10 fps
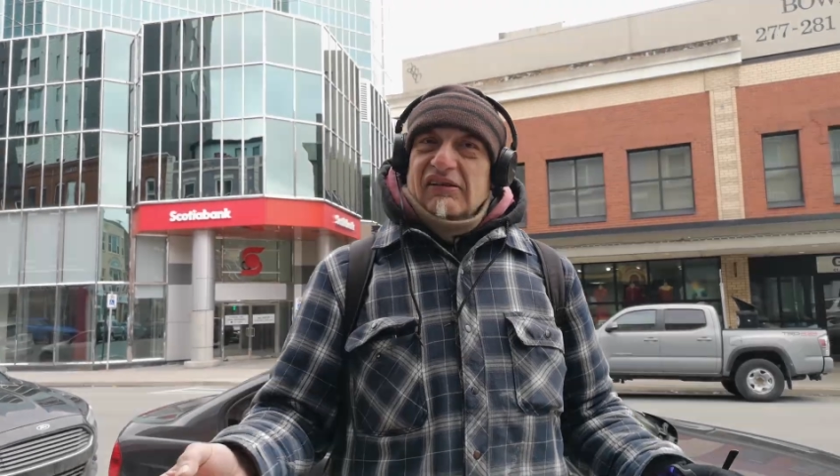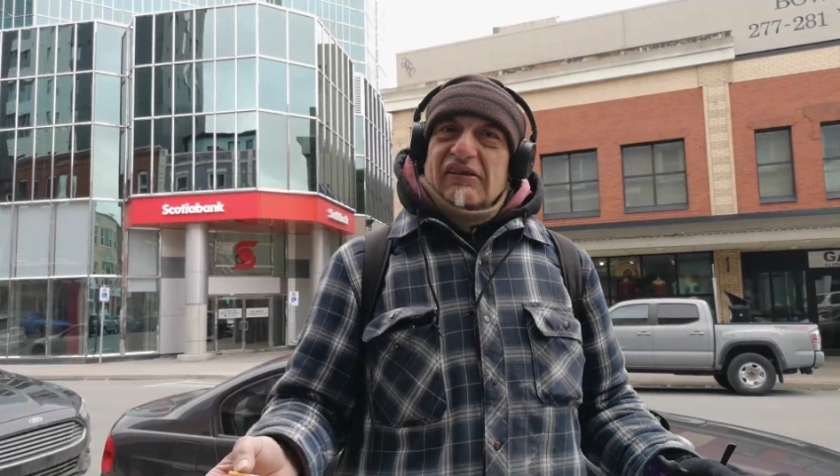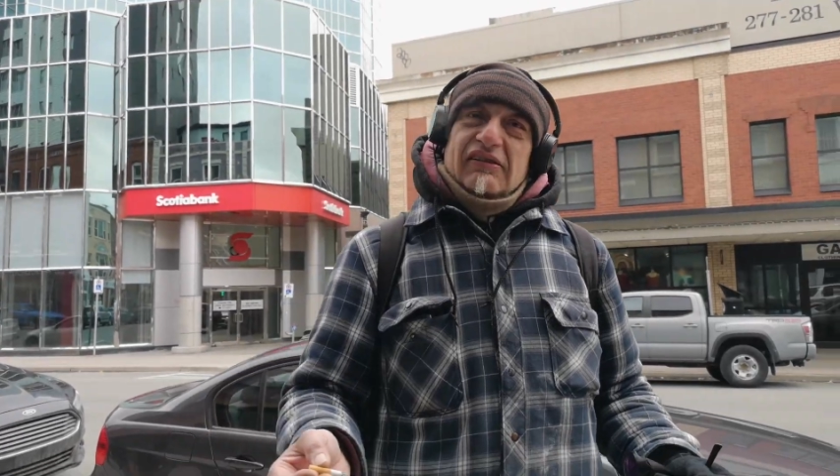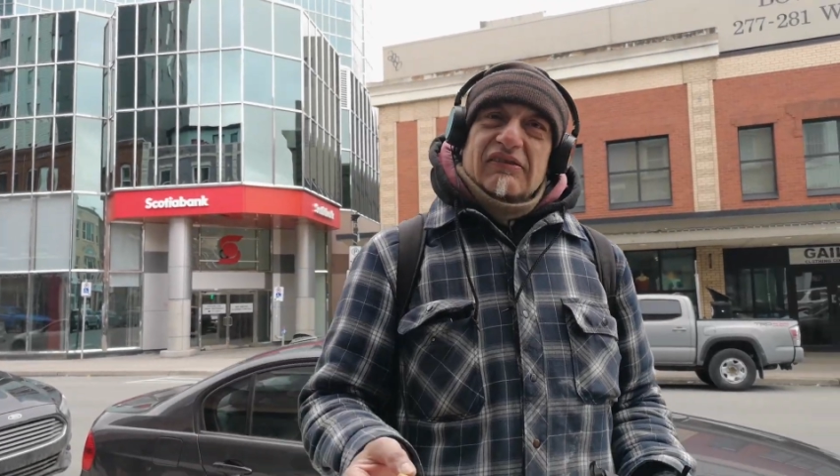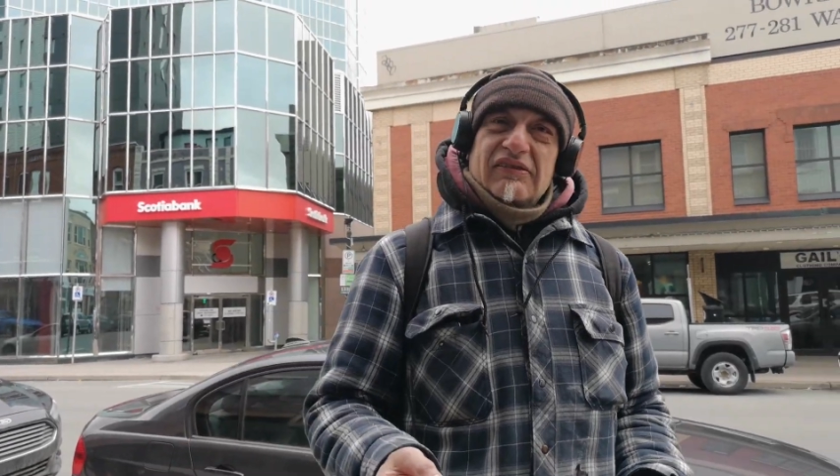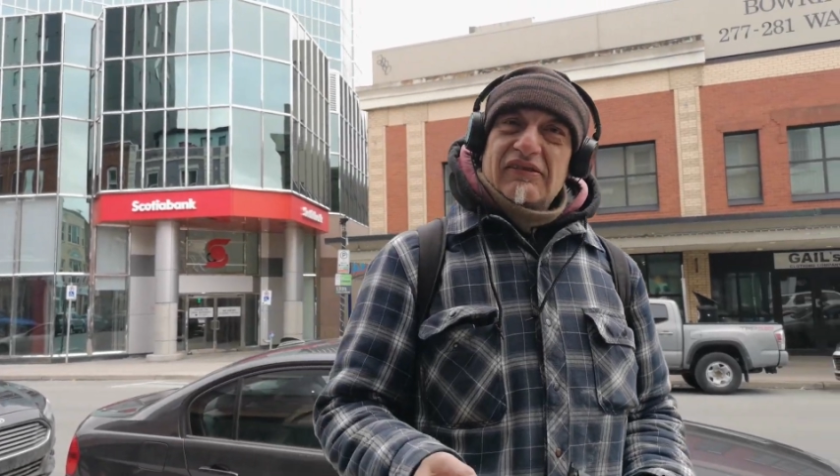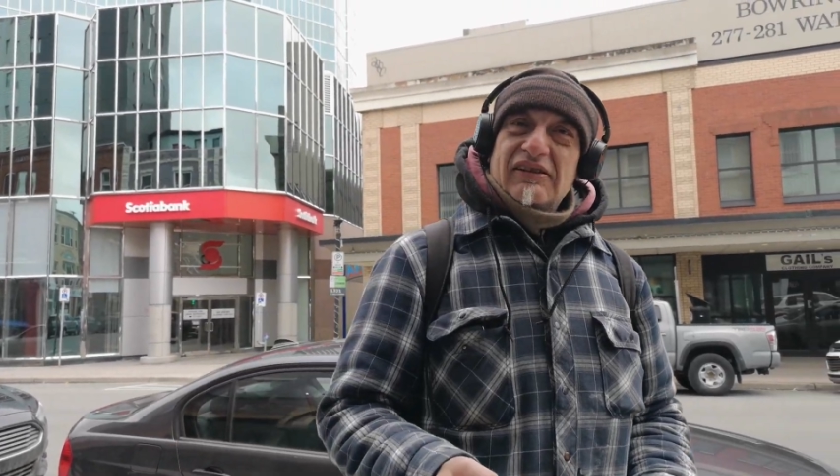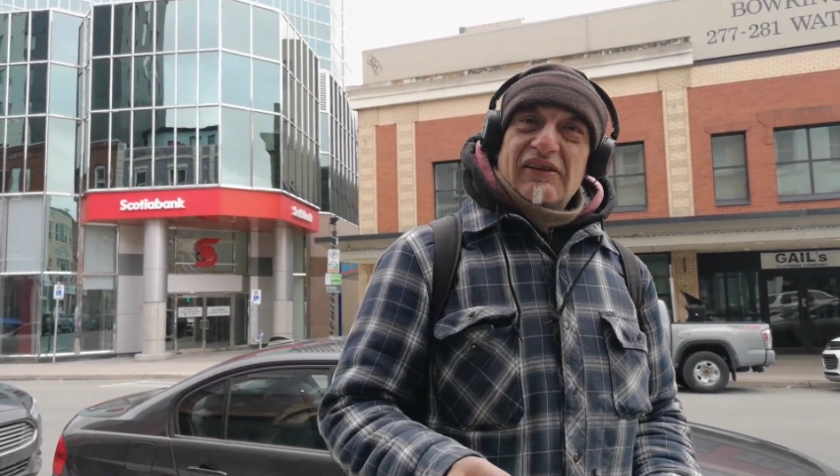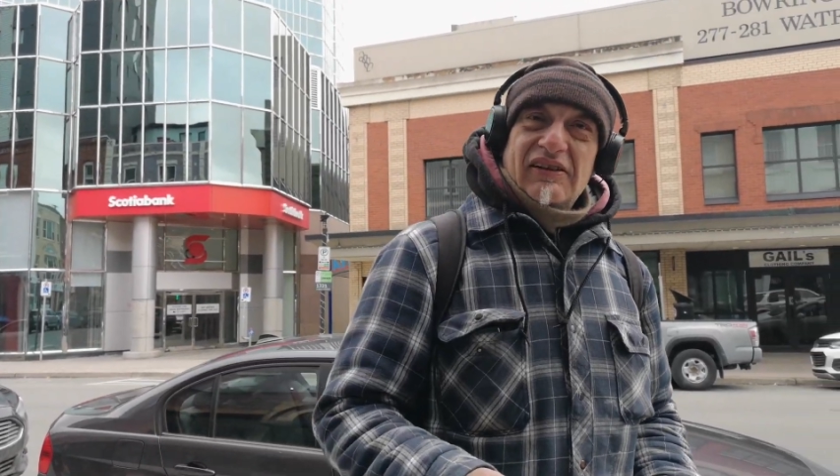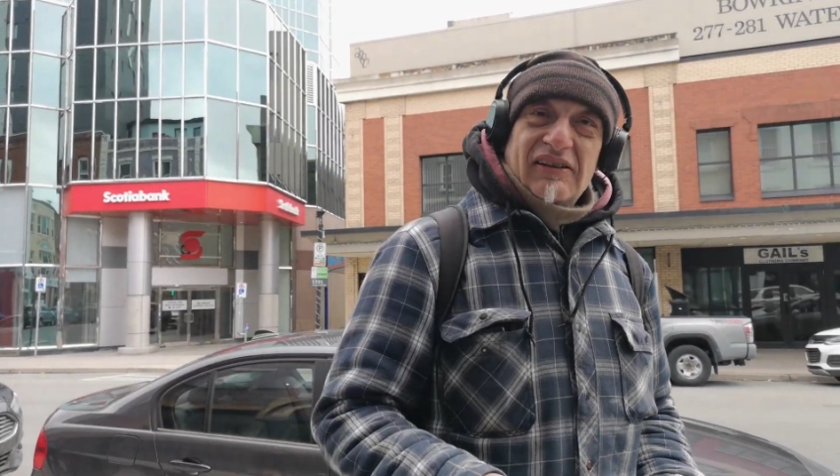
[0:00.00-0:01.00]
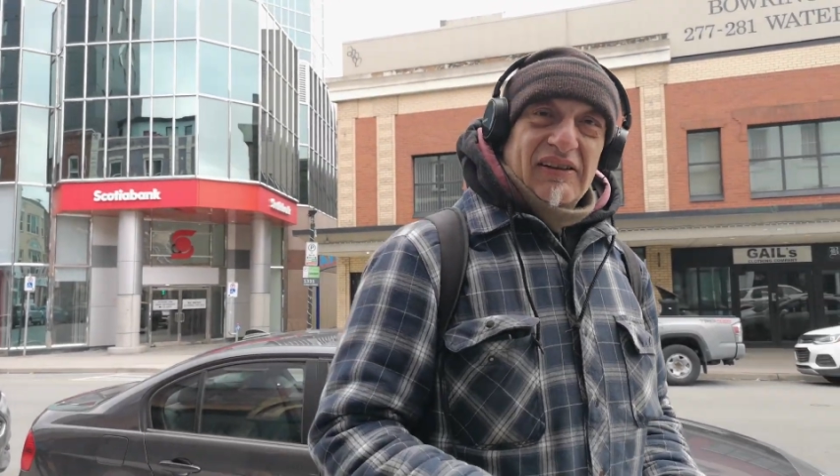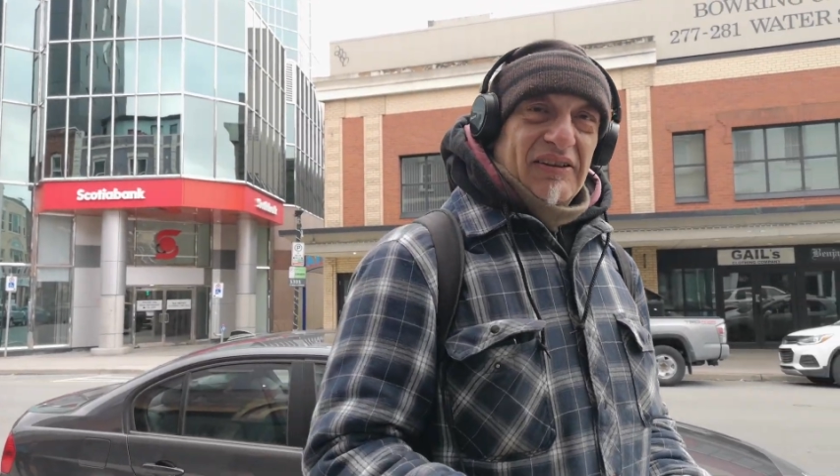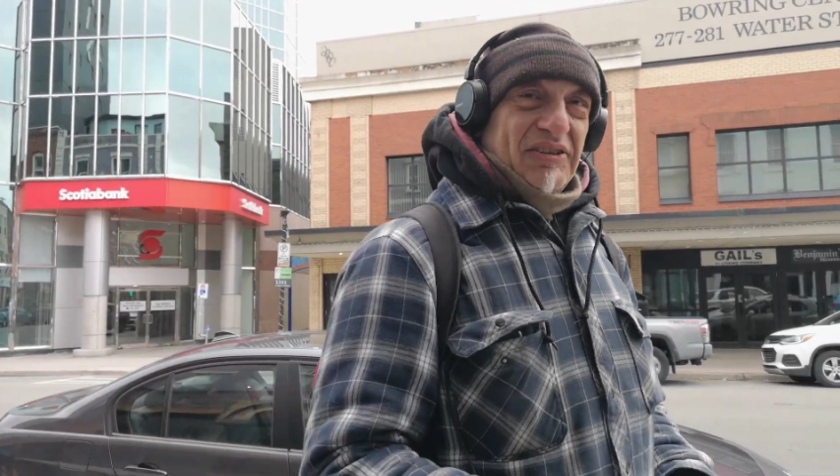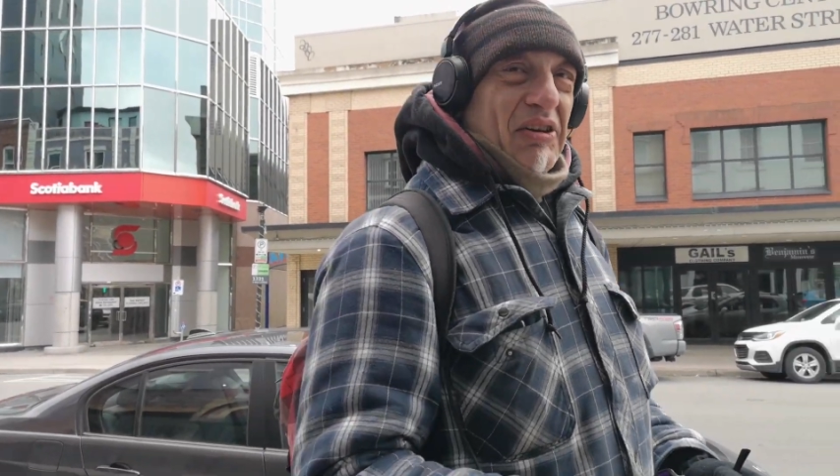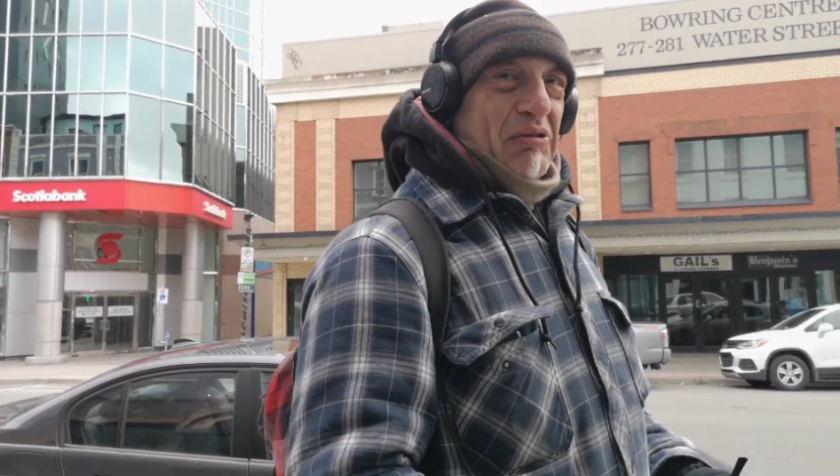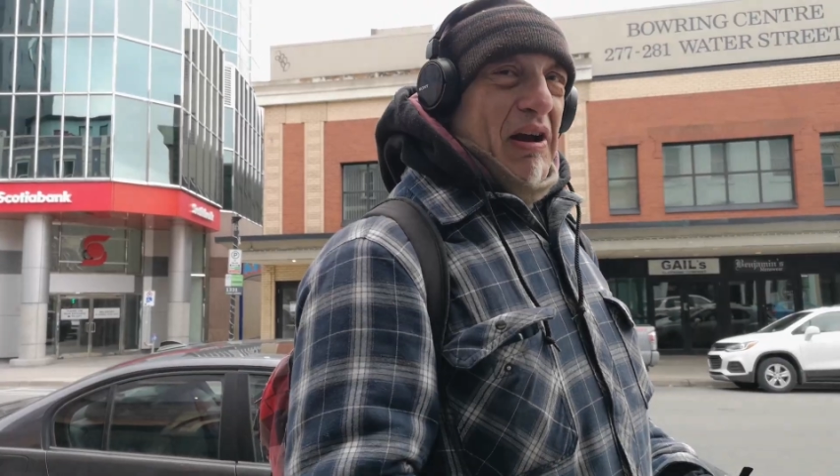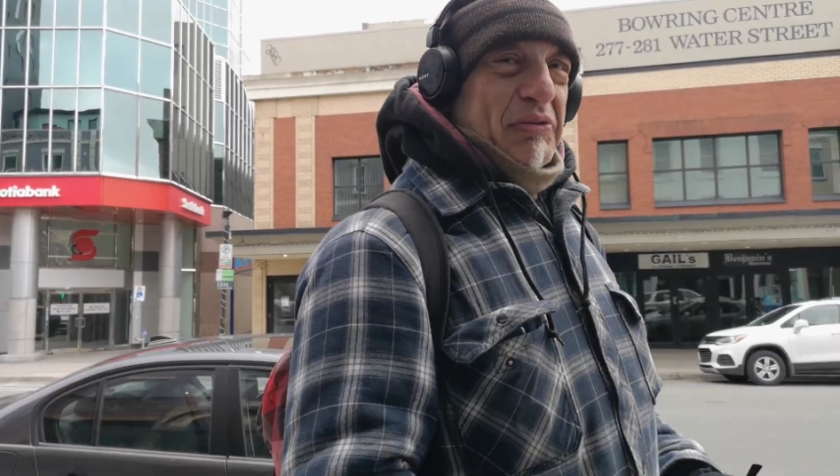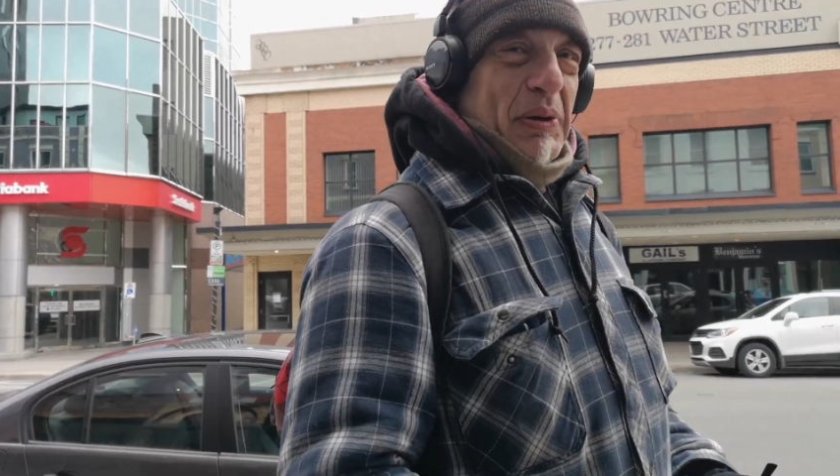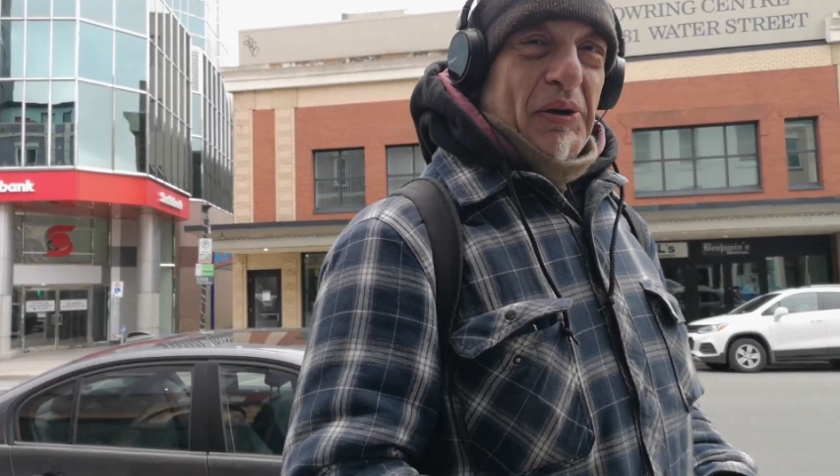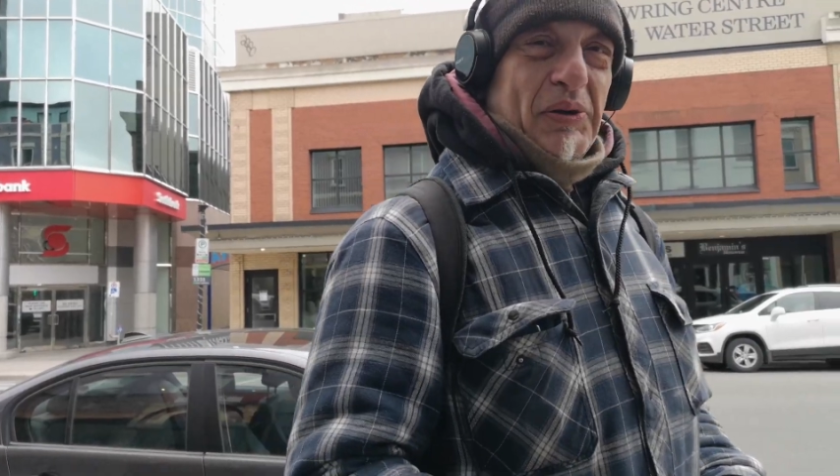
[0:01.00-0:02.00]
Yeah. So oh, it rocks well.